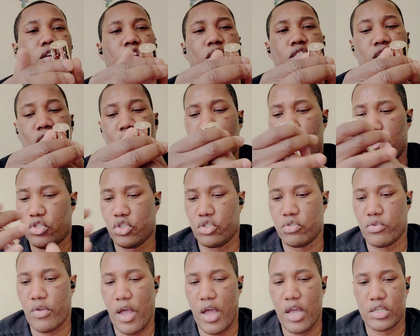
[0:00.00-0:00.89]
It tells
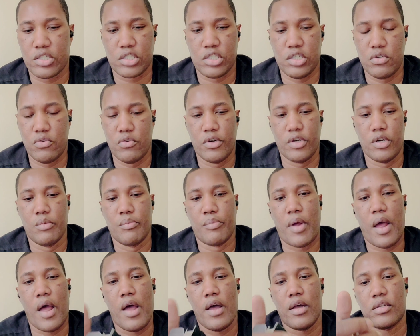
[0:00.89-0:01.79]
you actually on the
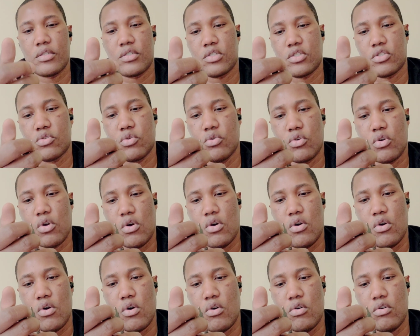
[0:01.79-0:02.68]
box to
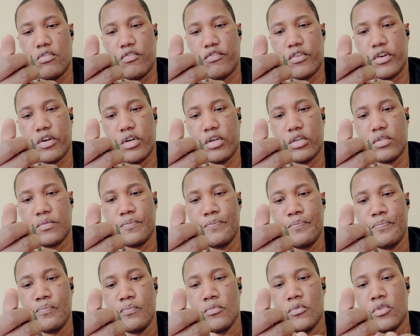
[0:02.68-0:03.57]
go over
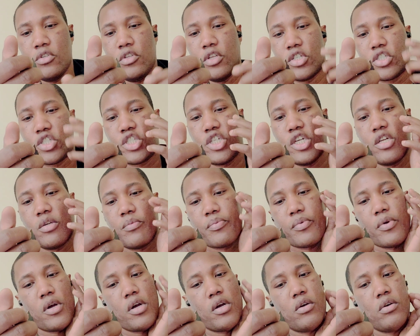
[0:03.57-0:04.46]
your
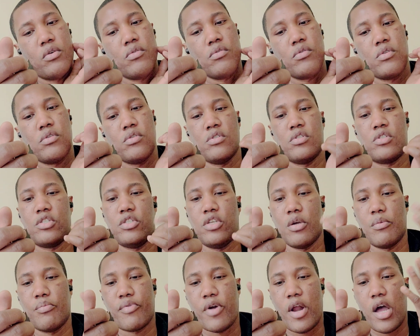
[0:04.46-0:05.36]
cheekbones,
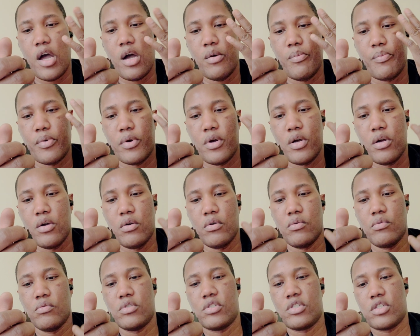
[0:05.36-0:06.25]
your brow
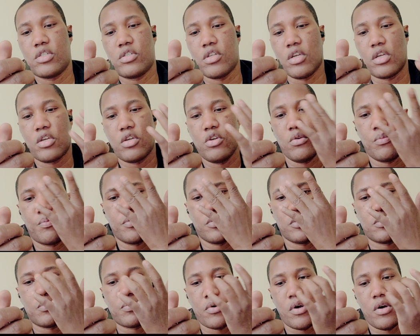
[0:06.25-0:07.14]
bones, the
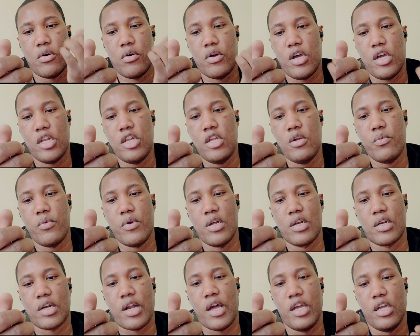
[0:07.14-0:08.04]
cupid's bow, anywhere
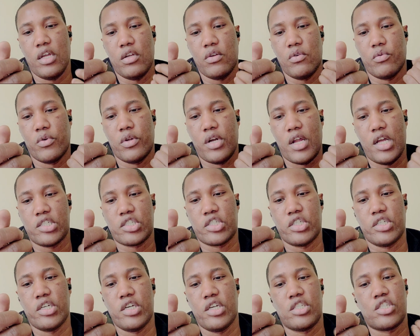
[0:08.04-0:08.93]
light when
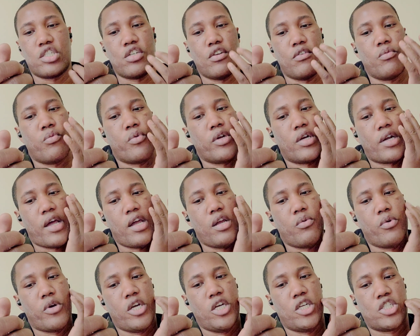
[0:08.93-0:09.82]
actually hit your, where
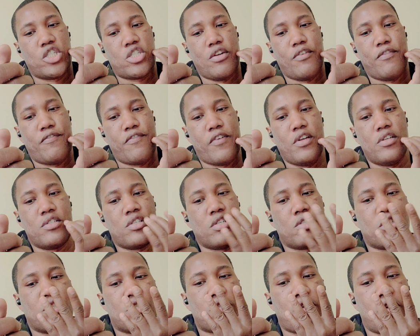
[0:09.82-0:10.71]
light will hit your face.
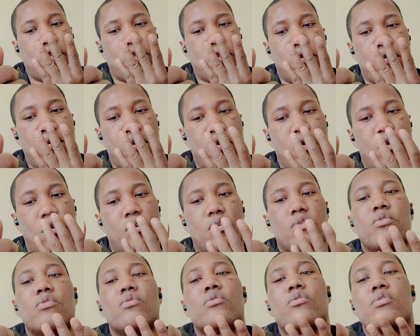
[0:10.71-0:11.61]
It's just like the
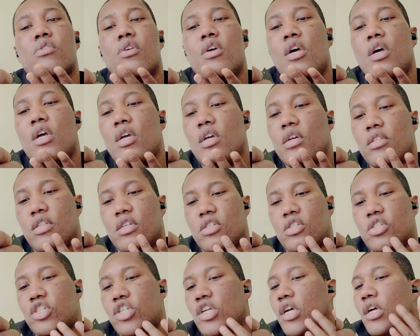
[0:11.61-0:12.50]
nose, the
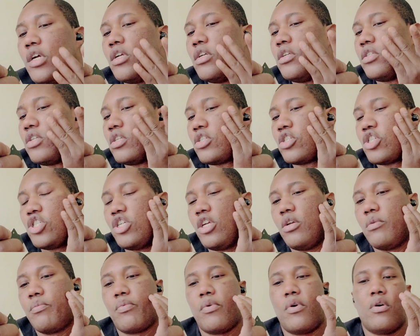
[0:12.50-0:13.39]
chin, the
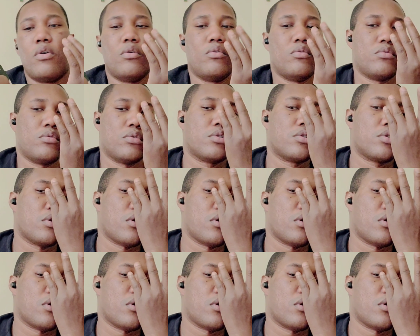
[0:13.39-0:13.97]
cheekbones,